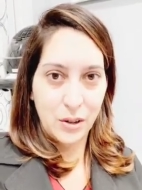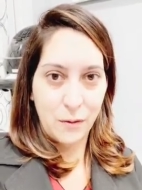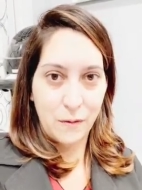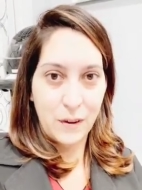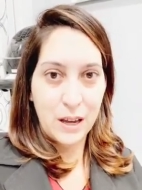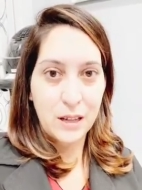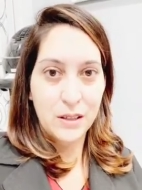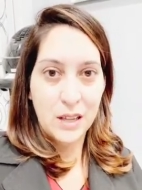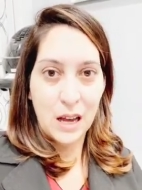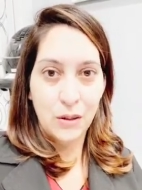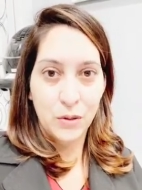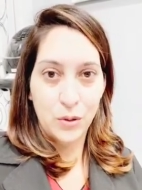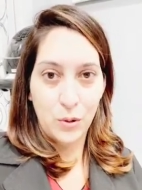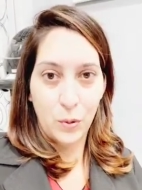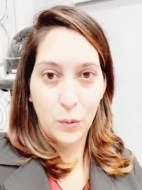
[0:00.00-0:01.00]
fades
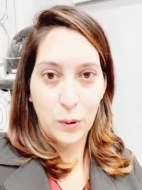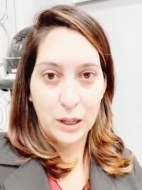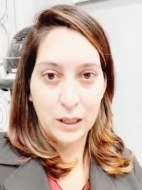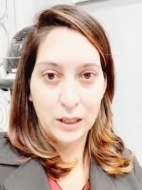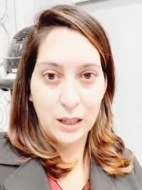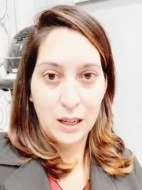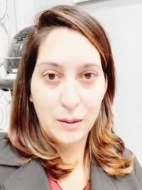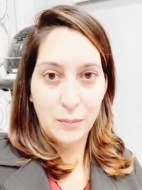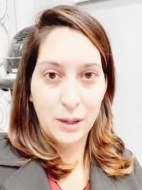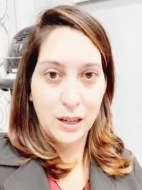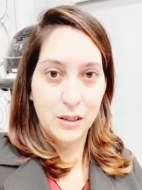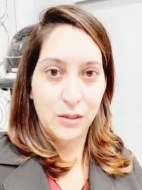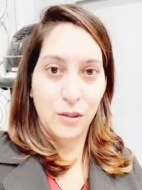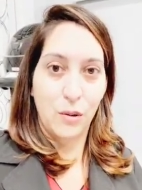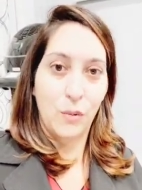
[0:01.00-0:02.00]
out so quickly
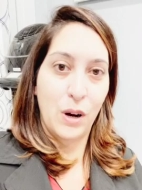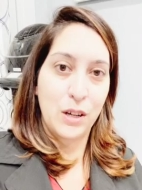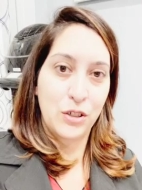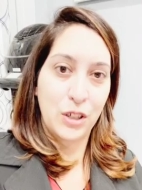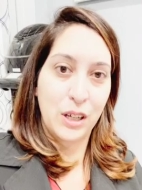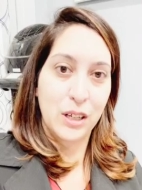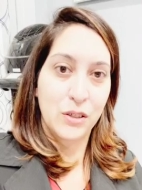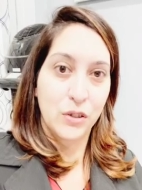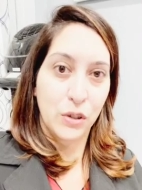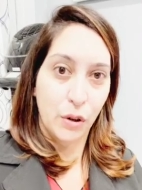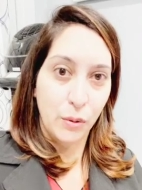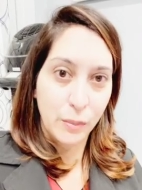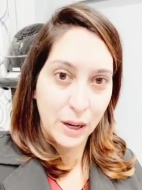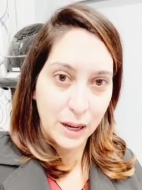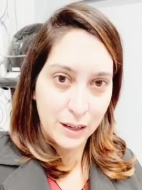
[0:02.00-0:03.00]
because they're washing it so
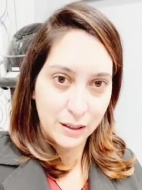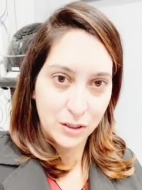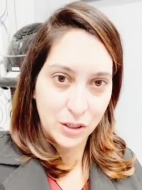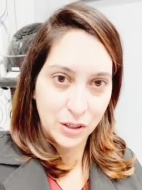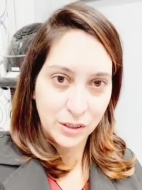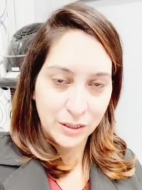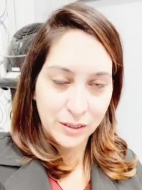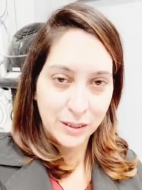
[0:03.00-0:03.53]
much,